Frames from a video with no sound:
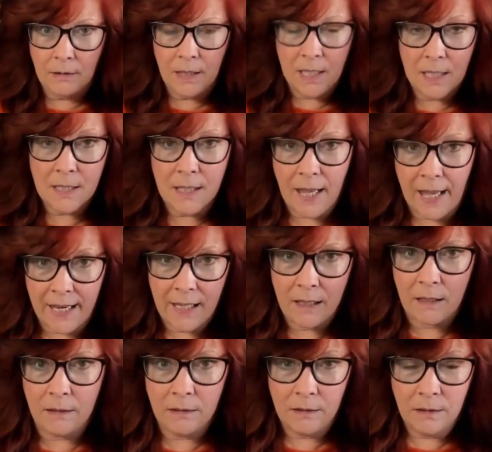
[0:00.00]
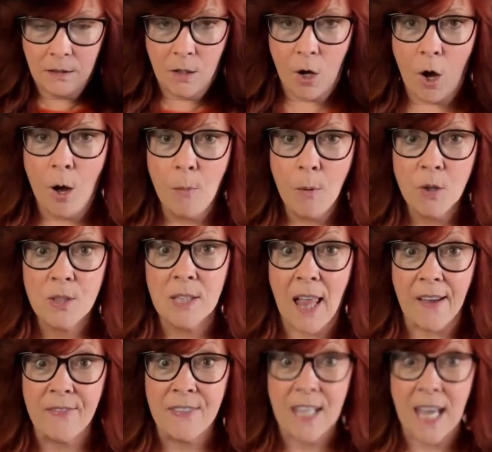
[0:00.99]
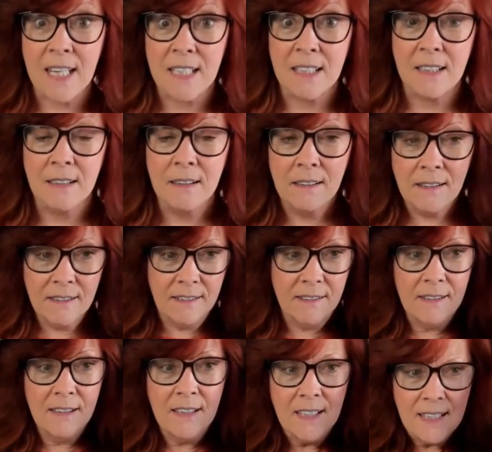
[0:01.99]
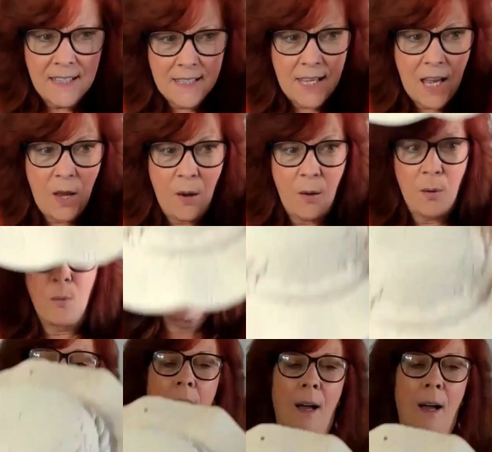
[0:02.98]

it's like almost life size. So